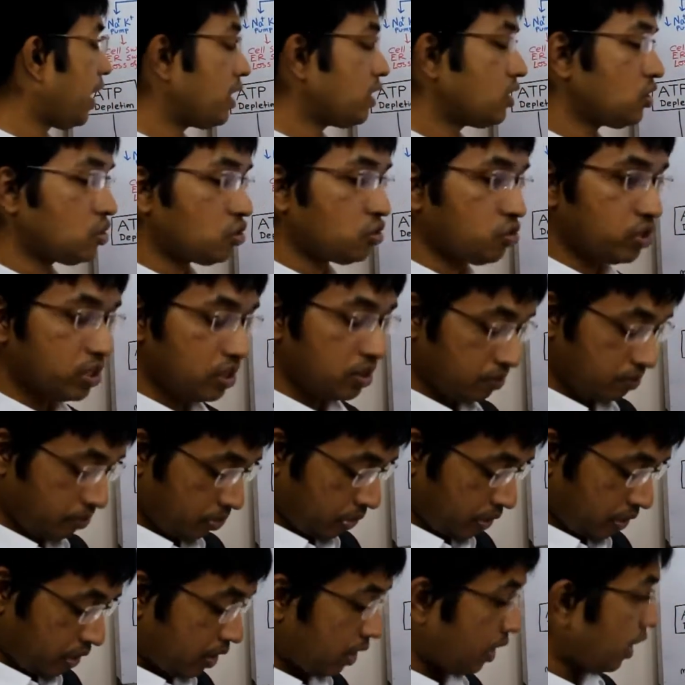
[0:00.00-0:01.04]
entry,
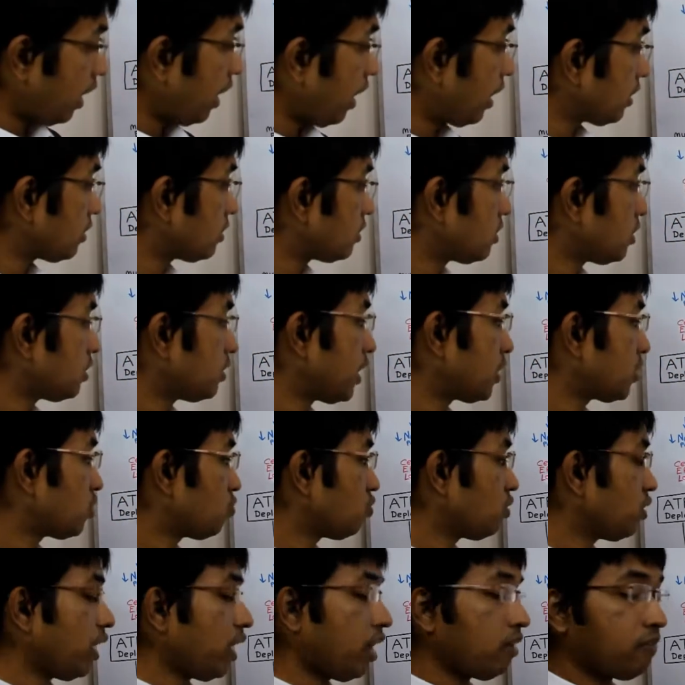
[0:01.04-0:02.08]
and that
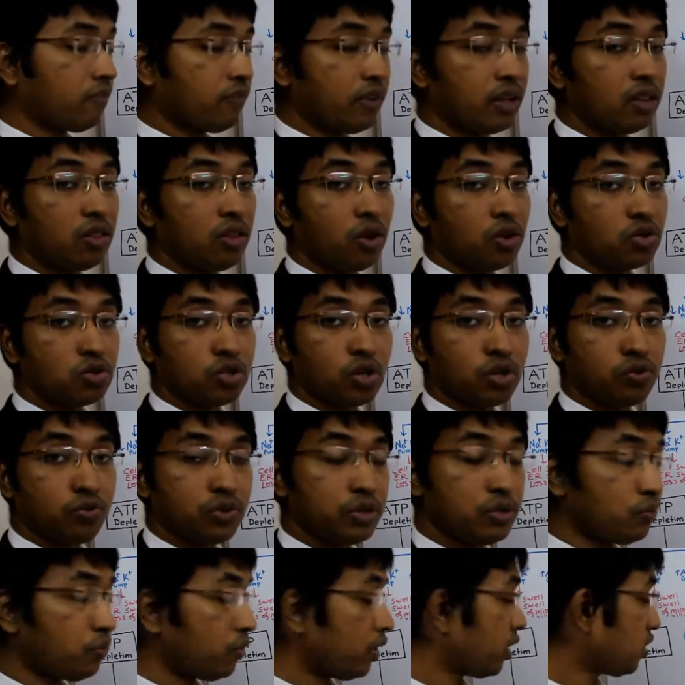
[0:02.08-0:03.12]
will have a lot of
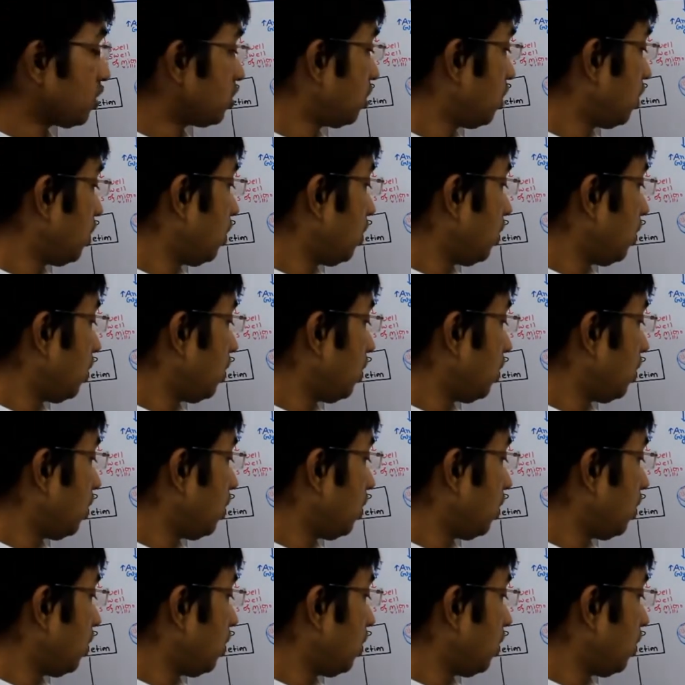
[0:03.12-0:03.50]
effect